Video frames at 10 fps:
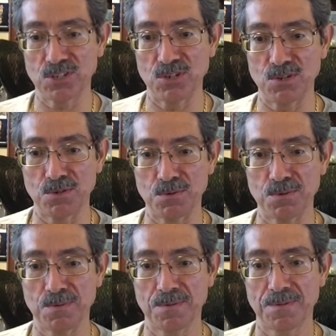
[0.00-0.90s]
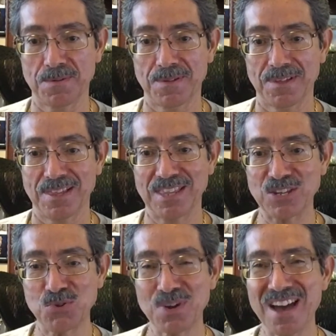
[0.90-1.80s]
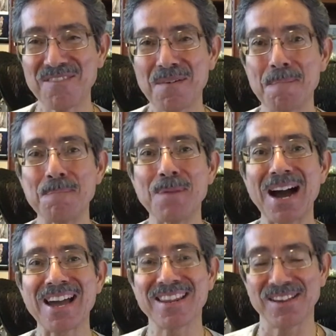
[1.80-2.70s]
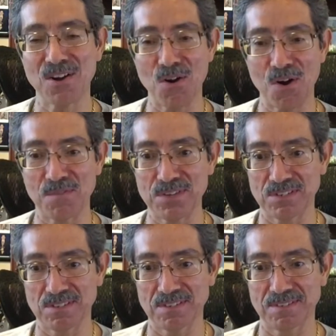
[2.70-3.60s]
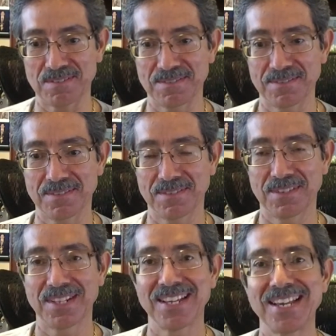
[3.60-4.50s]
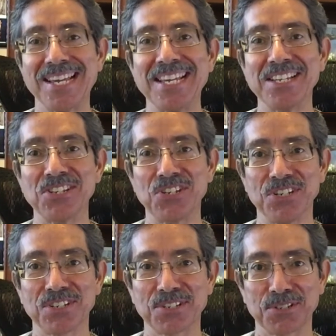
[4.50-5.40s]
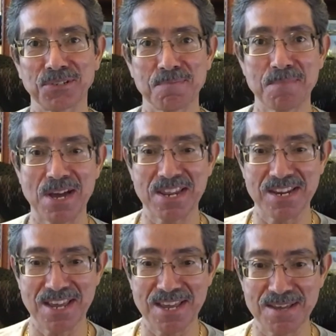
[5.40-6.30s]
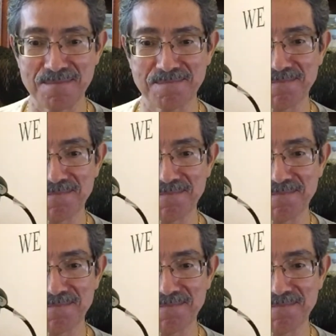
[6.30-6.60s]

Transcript: to you that you have a mighty harvest in Jesus' mighty name.